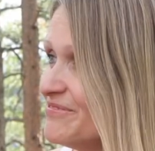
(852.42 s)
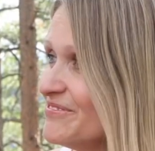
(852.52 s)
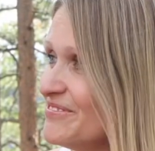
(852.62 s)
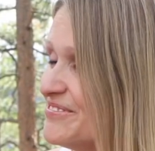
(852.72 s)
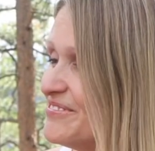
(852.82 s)

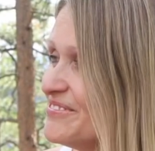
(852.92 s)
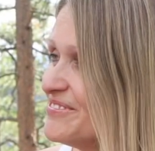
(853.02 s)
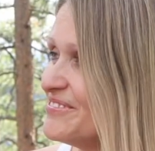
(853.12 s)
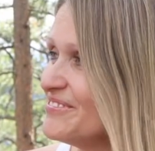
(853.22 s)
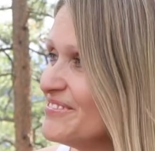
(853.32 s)

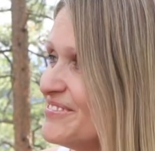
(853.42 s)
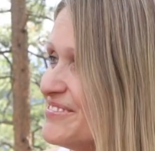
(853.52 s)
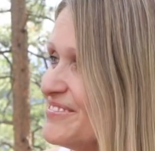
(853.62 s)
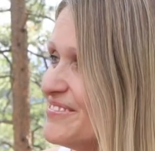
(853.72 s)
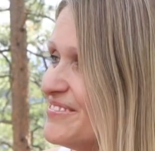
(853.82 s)

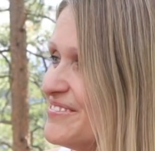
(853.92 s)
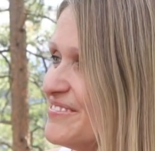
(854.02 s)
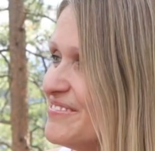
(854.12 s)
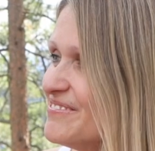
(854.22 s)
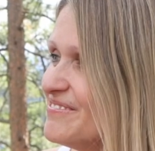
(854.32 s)

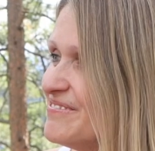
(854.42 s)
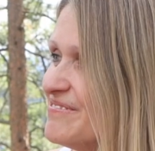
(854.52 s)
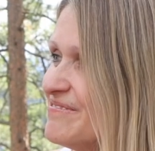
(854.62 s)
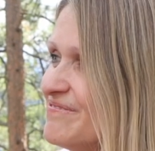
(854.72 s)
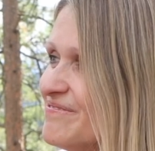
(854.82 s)

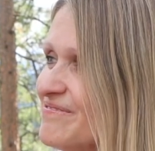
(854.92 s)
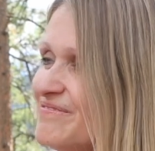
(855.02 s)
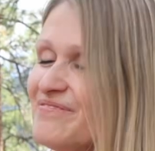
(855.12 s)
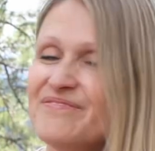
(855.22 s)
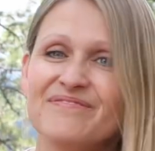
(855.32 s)

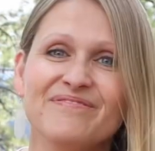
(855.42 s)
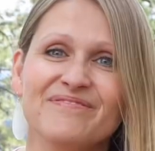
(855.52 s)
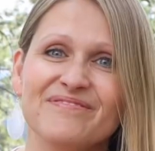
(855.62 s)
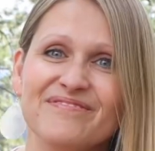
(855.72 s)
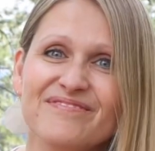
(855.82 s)

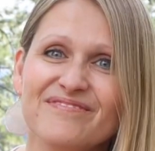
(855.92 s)
This person isn't speaking.